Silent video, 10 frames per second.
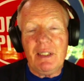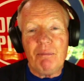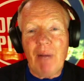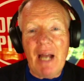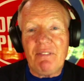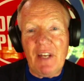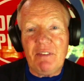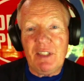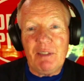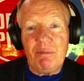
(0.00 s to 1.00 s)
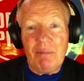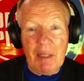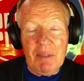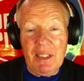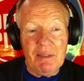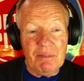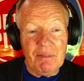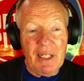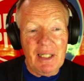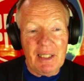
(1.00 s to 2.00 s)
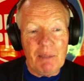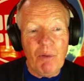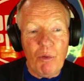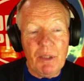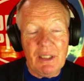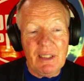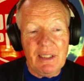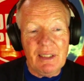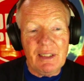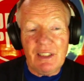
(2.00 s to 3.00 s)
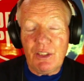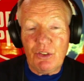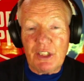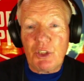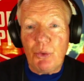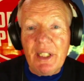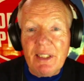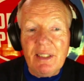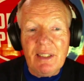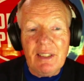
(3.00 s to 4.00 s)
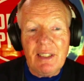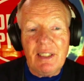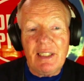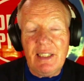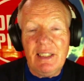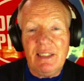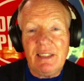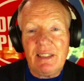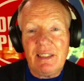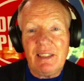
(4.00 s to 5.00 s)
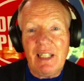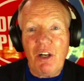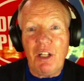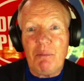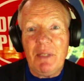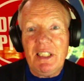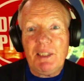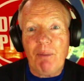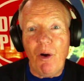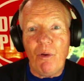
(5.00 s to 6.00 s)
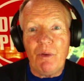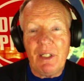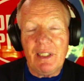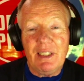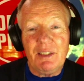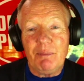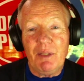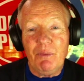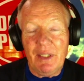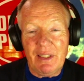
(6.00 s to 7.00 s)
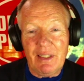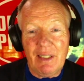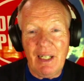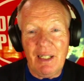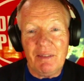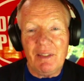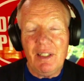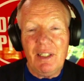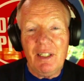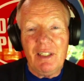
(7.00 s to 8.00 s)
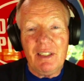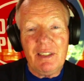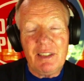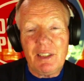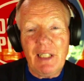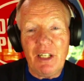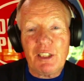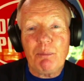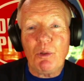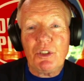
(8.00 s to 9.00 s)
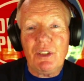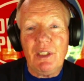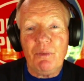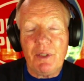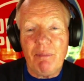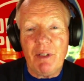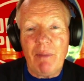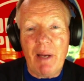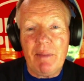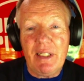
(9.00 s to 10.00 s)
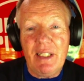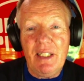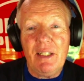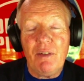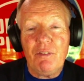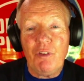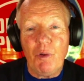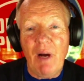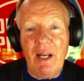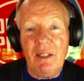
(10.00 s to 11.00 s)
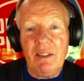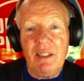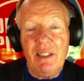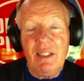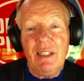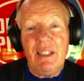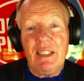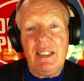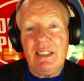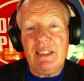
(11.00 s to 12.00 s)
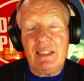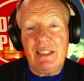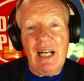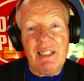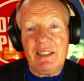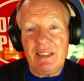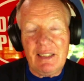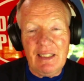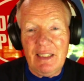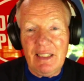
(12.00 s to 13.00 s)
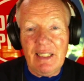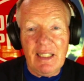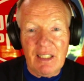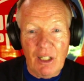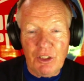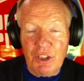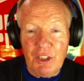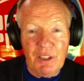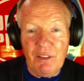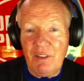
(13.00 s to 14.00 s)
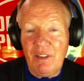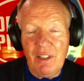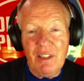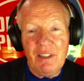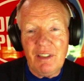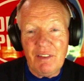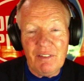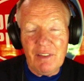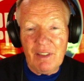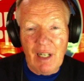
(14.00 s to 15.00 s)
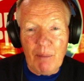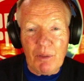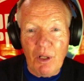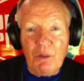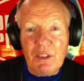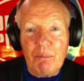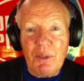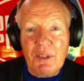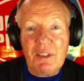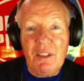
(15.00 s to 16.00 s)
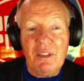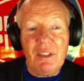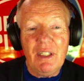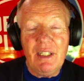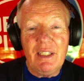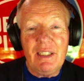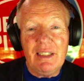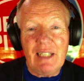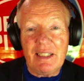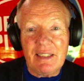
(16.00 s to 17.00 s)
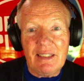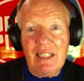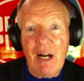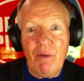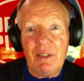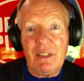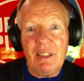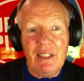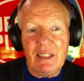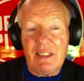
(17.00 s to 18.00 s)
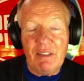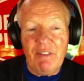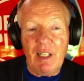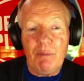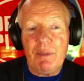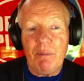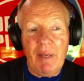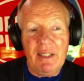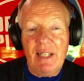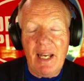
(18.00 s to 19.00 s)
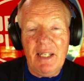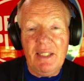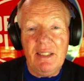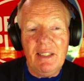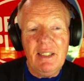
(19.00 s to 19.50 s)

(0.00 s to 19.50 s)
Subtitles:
my favorite, maybe right at the moment, is Chris Quinn. They call him Mini Spo. He's been with Eric Spoelstra with the Miami Heat for a while. He's got to see Heat culture up close and personal. He's got to see how it gets developed and maintained.